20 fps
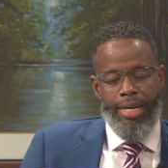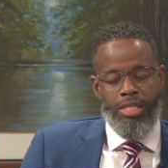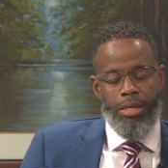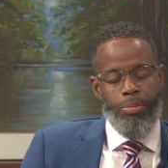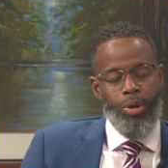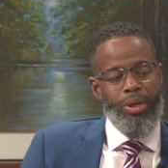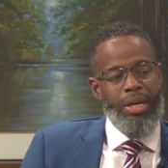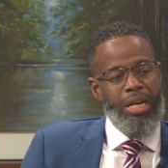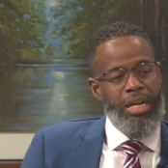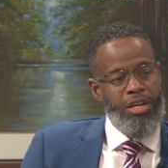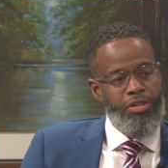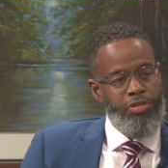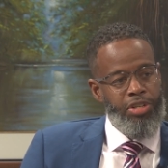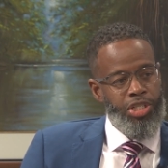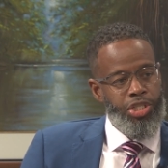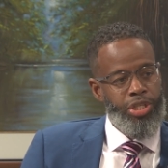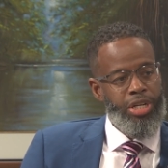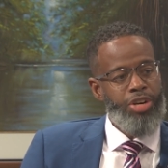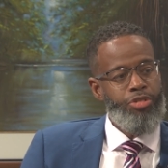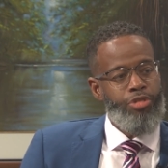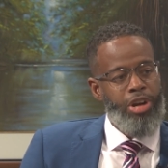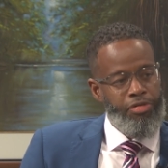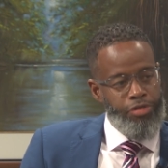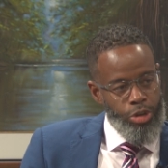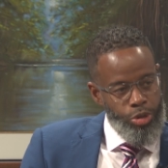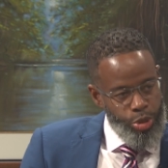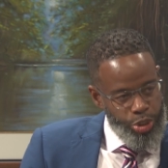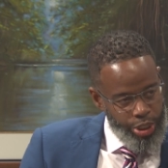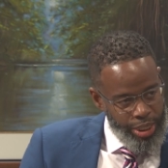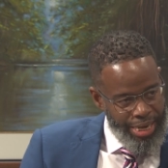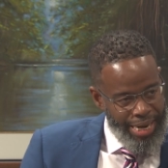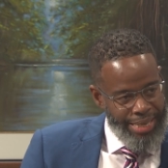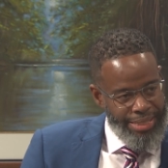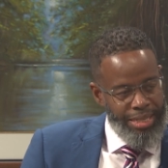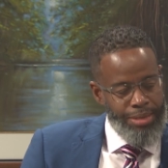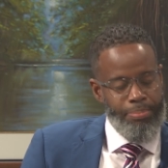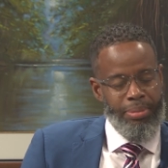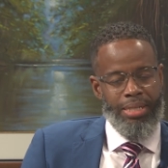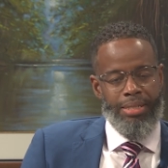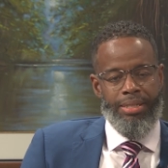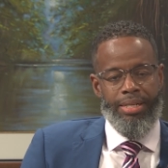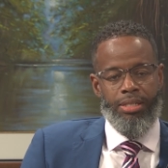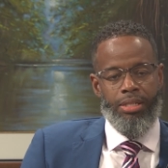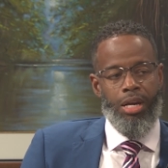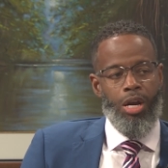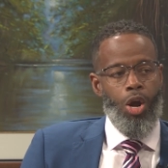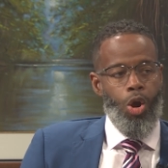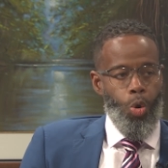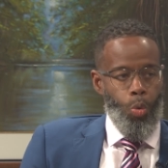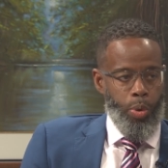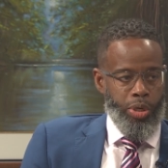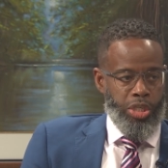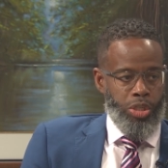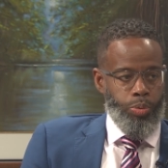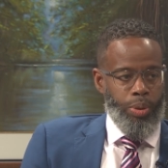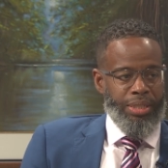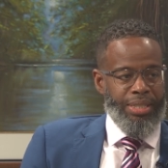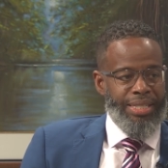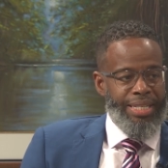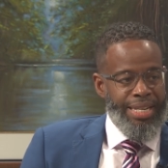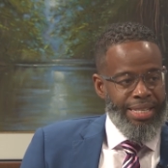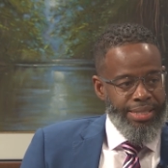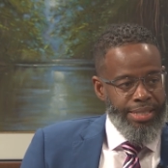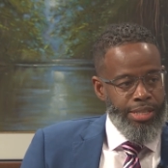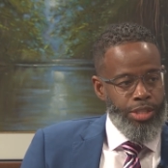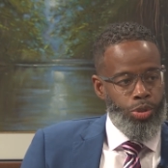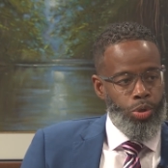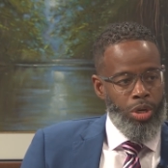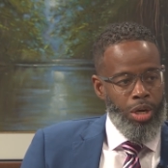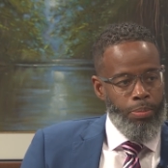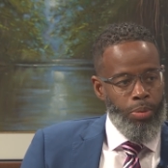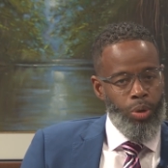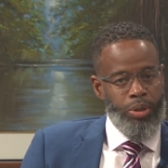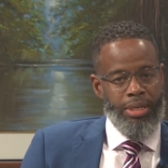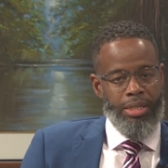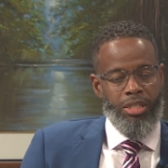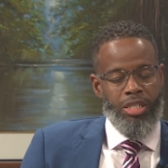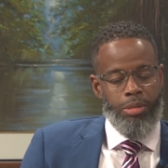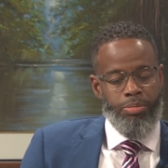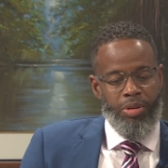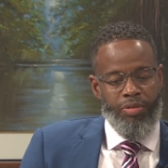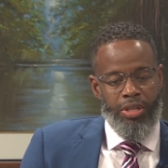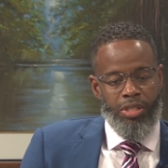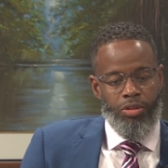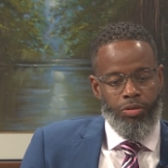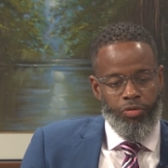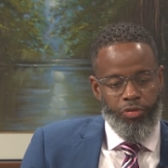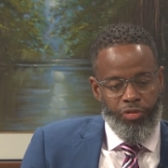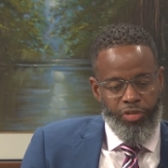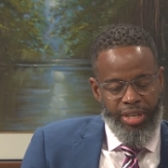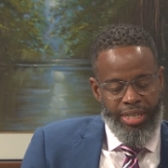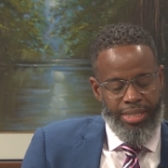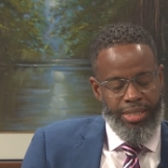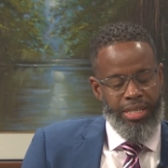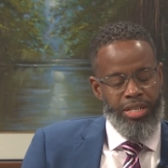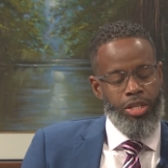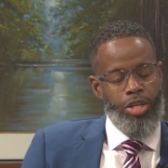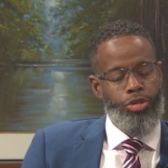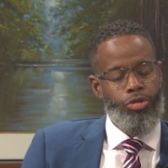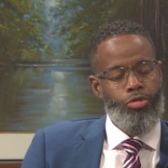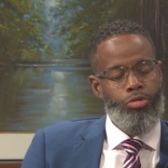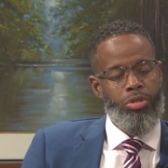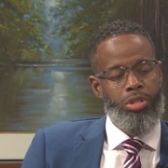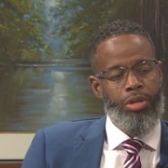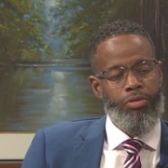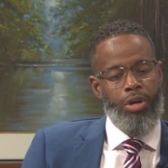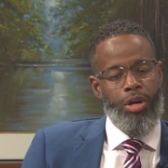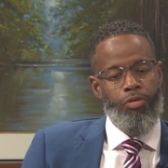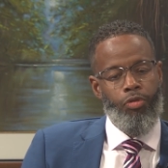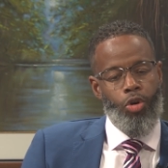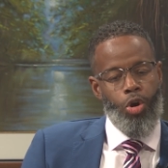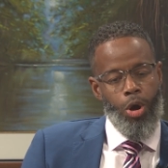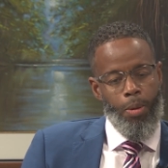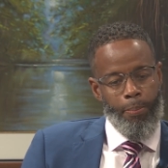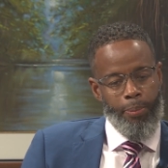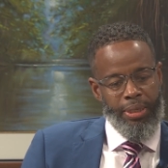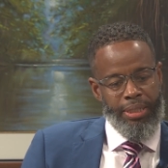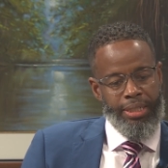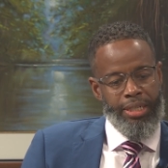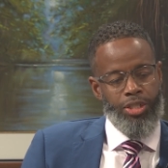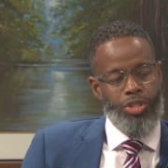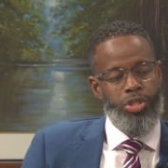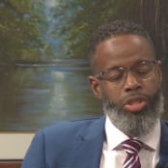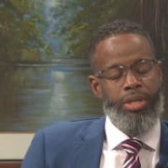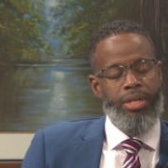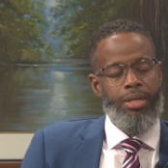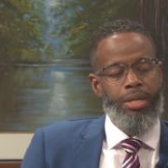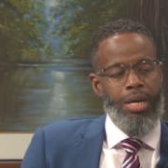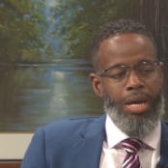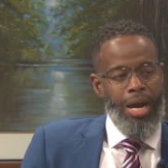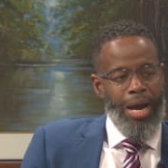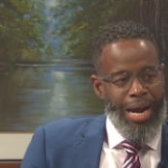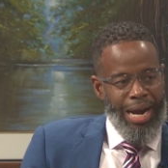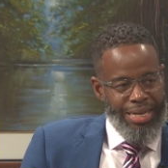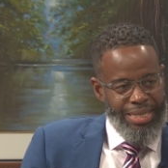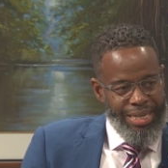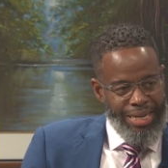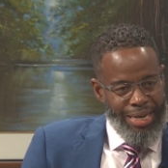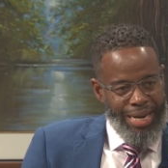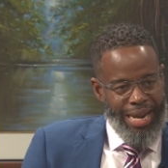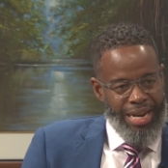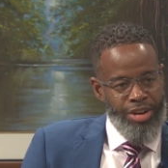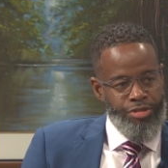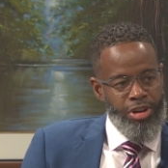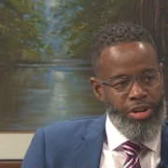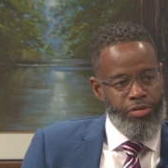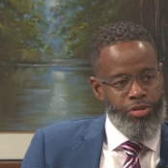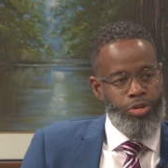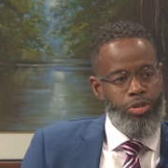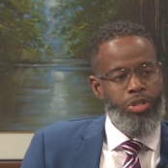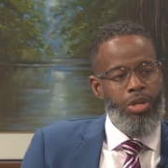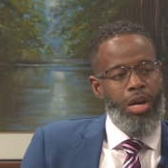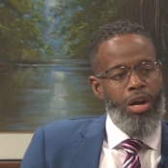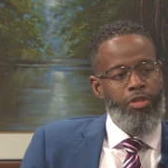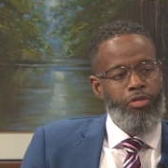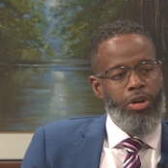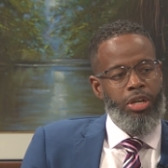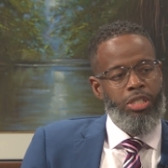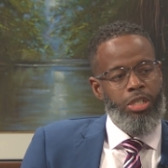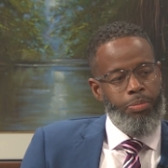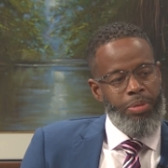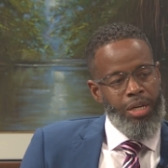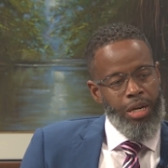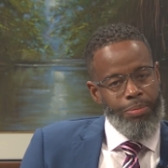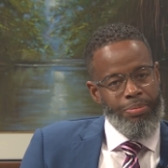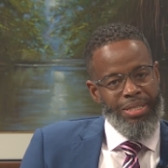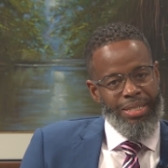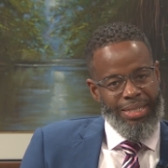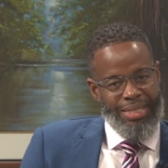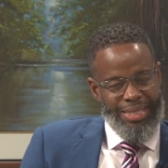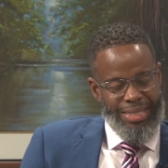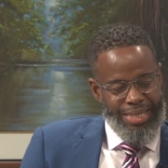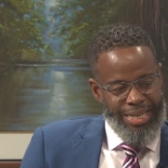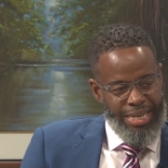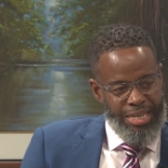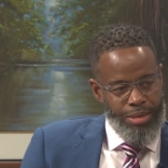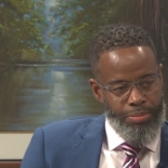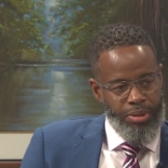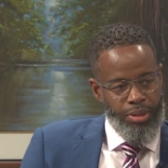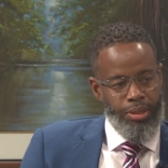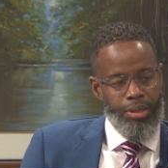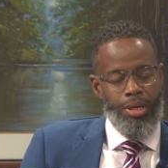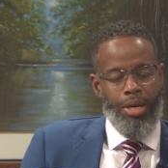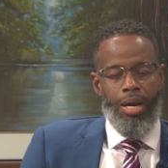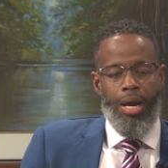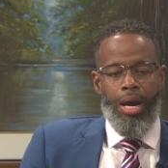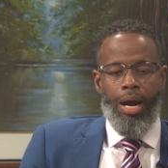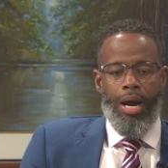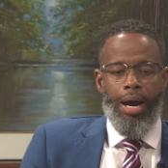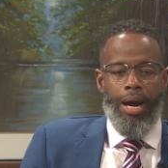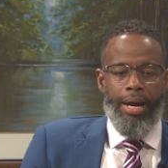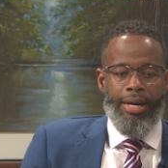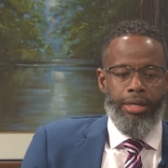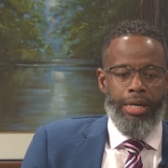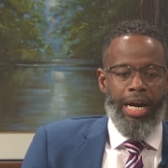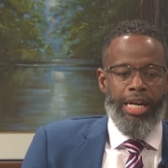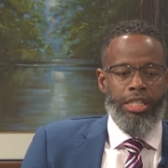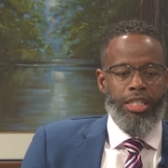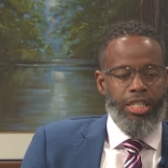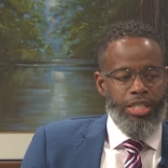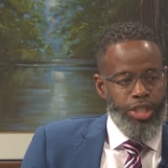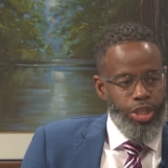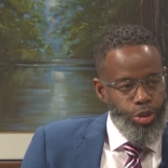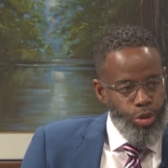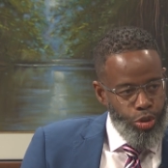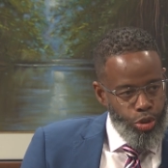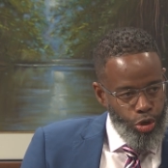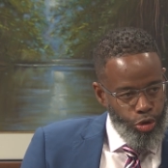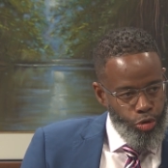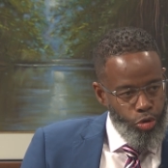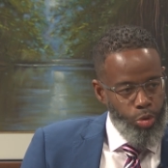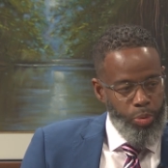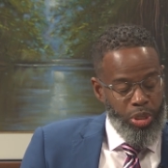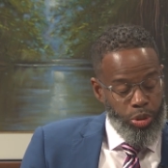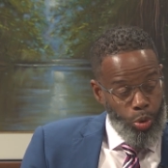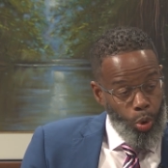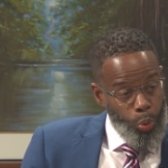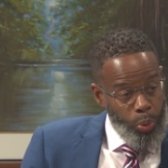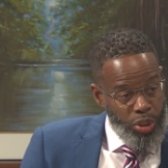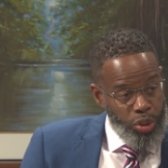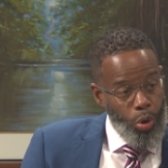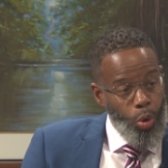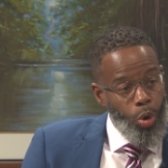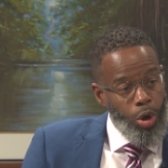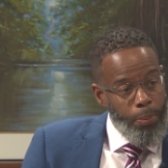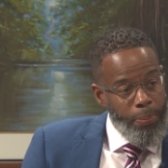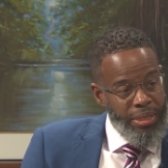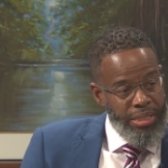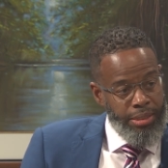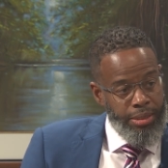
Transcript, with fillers: is about innovation and revolutionizing business, which is what TSD is all about in terms of us facing the throes of, of competition and declining revenues for us to become sustainable and, and continue to grow, which, which all